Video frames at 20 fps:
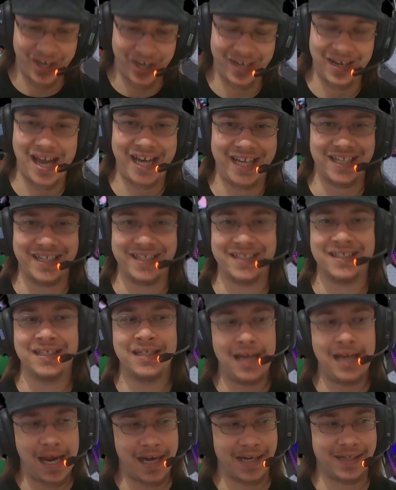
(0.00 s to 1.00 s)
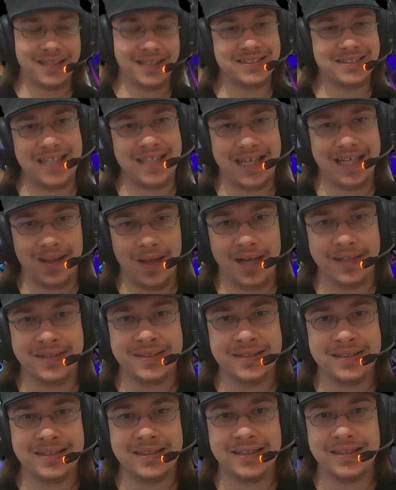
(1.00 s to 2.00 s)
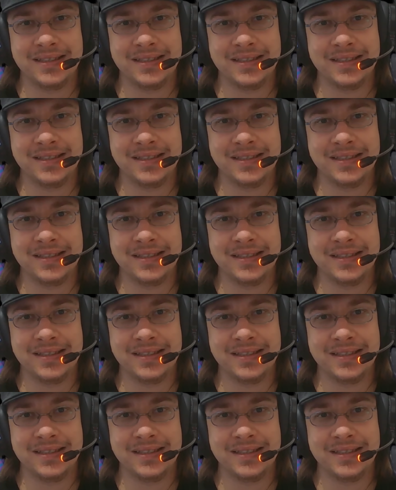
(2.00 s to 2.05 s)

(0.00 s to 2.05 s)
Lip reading: very lightly, and it doesn't take a lot